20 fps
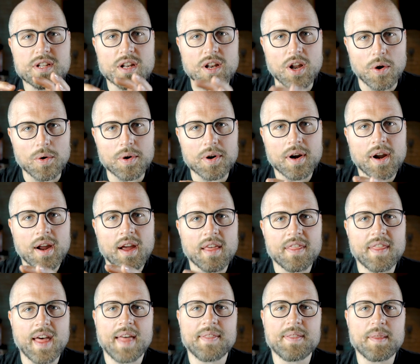slower
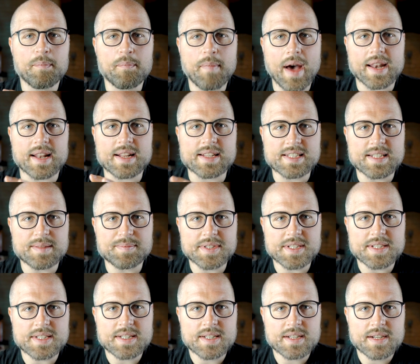than the metal
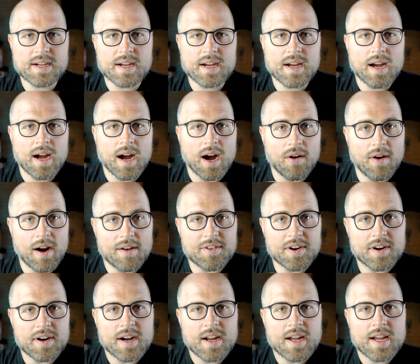zips.
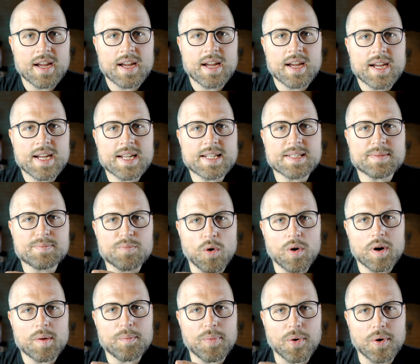However, it's
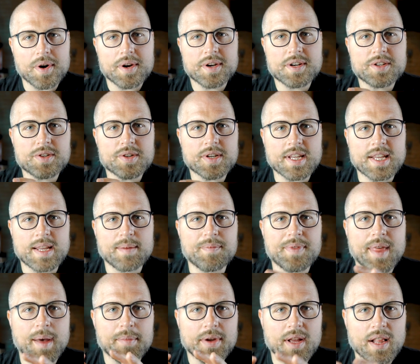more important to keep
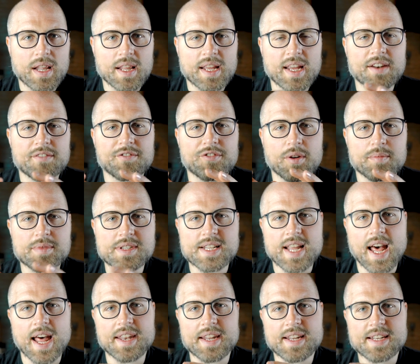them clean from
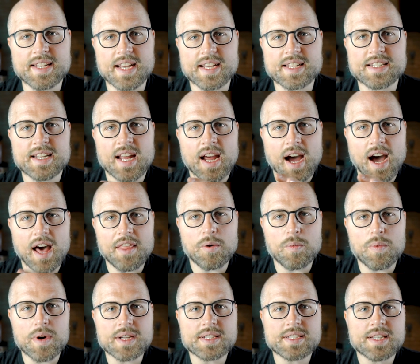sand and dust,
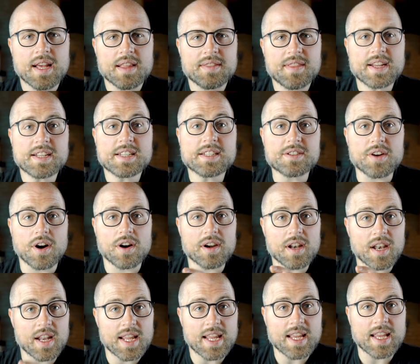otherwise, they start
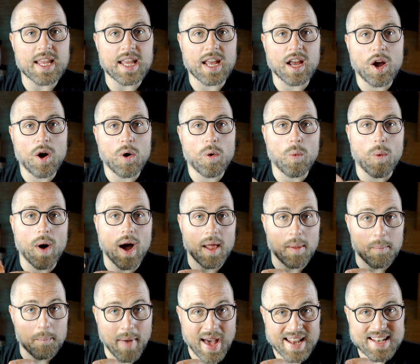leaking,
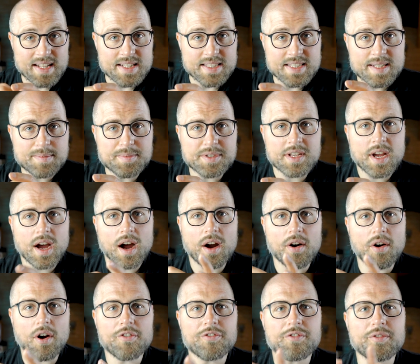while metal zips
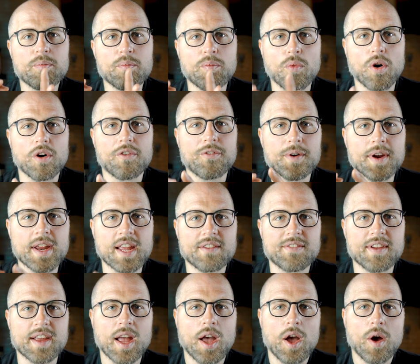are often more
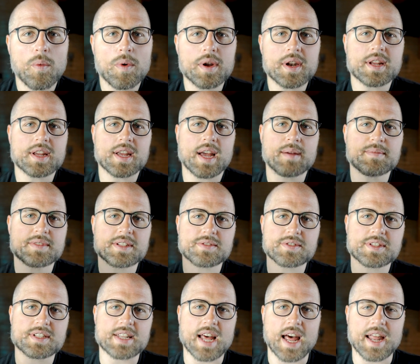forgiving when it comes to
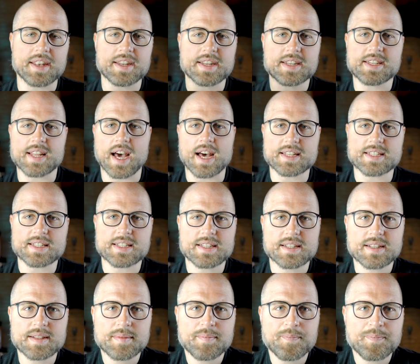sand and dust.